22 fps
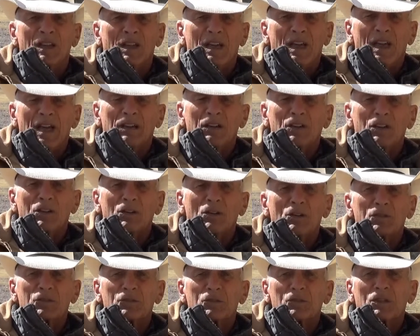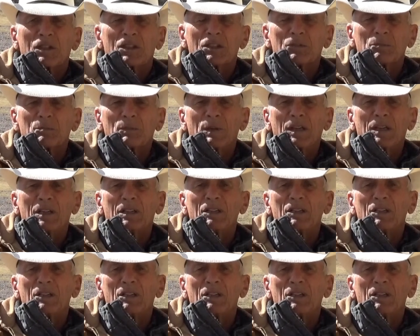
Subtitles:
agriculture has played